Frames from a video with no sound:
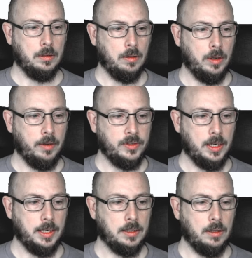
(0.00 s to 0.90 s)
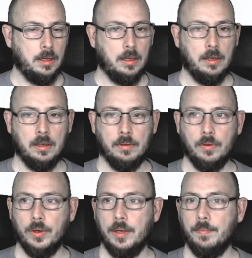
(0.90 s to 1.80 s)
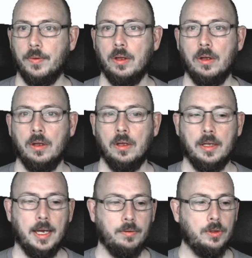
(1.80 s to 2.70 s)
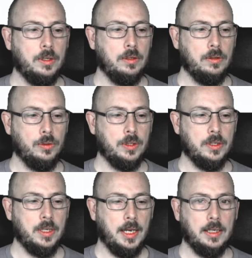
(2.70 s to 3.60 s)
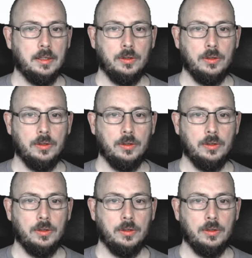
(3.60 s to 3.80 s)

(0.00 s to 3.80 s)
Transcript: Oh, I have select. Okay. Yeah, you can use this select.